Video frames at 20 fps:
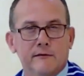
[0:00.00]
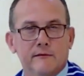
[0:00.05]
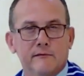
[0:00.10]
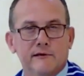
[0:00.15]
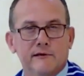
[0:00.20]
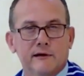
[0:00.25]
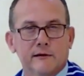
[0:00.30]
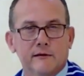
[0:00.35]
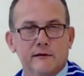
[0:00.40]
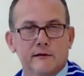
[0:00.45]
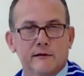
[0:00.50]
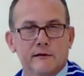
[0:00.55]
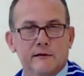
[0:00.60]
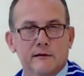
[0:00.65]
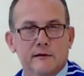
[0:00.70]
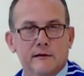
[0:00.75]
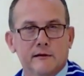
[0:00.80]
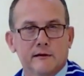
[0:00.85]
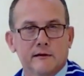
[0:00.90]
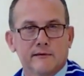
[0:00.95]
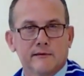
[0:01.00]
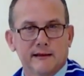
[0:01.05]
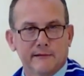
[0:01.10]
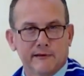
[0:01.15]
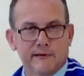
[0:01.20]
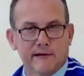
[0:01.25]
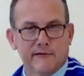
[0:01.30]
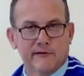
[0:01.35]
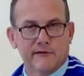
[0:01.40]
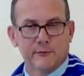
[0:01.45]
Is that good? I
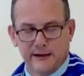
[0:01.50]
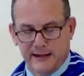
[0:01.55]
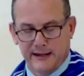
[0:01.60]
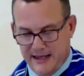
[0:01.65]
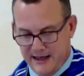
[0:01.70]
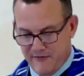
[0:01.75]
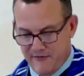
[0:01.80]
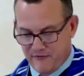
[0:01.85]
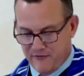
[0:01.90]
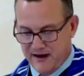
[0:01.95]
think that's who we have.